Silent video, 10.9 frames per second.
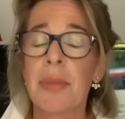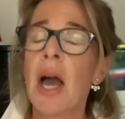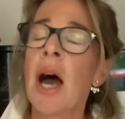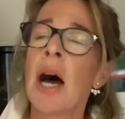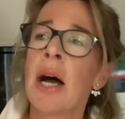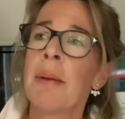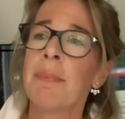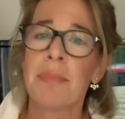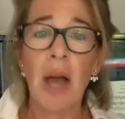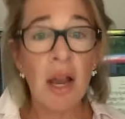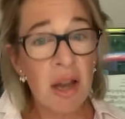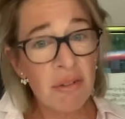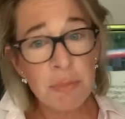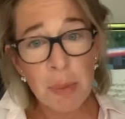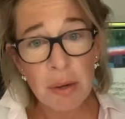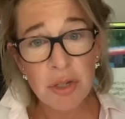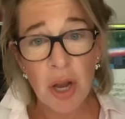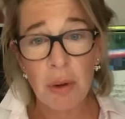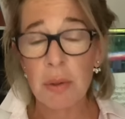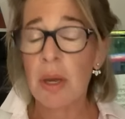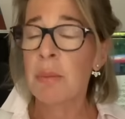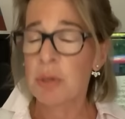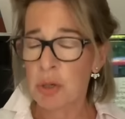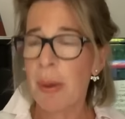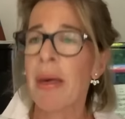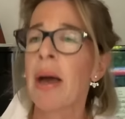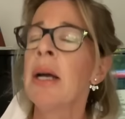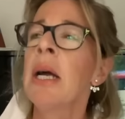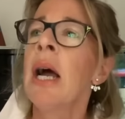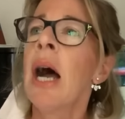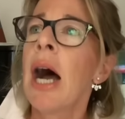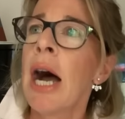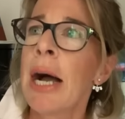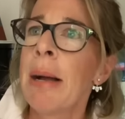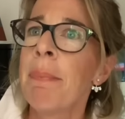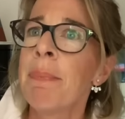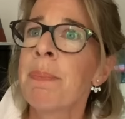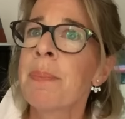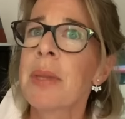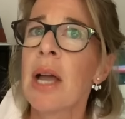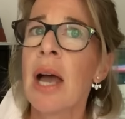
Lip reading: I love Bojo. We'll talk about that.